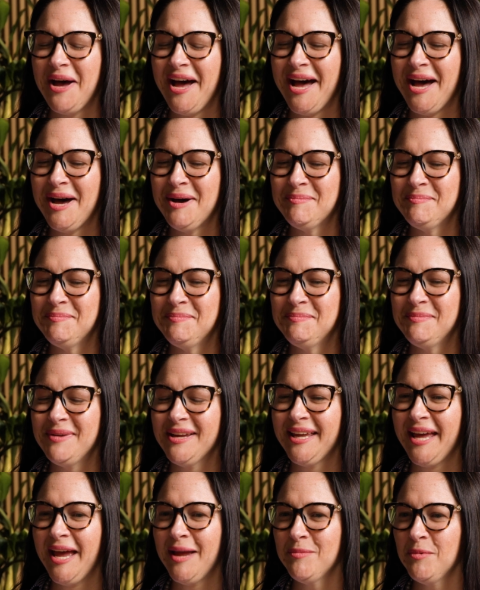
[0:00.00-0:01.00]

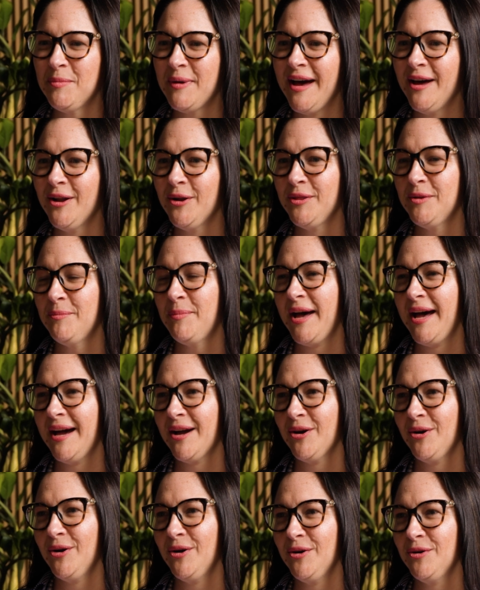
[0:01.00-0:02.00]
Came about on the
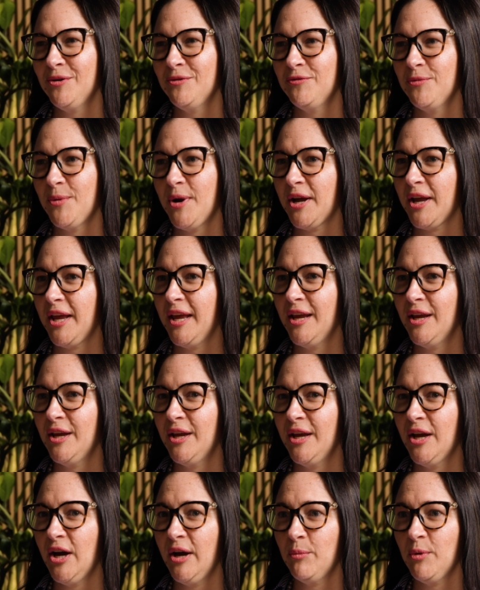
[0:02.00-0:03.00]
back of
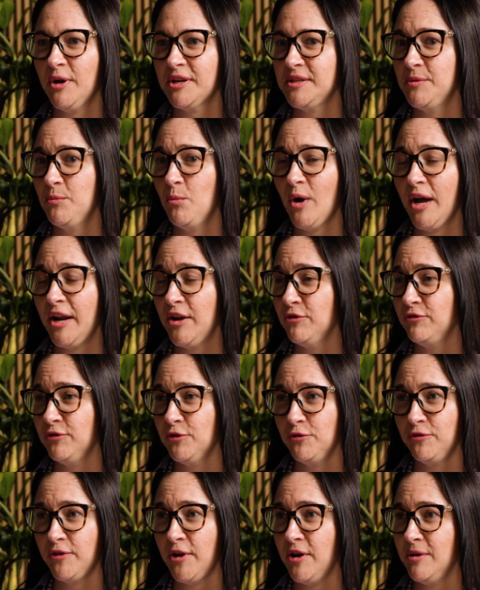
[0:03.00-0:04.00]
I've worked in
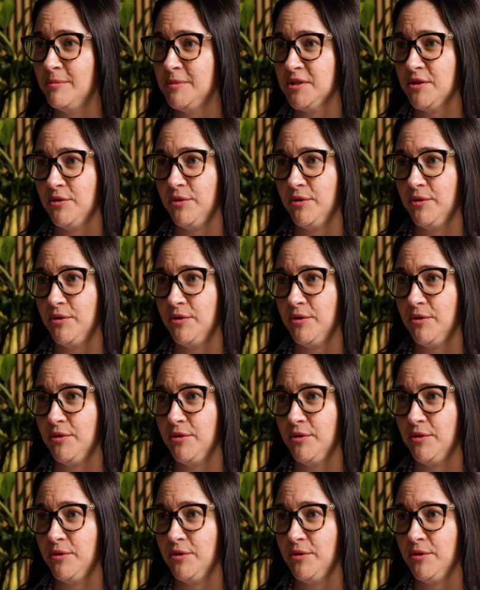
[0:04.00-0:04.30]
wonderful firms,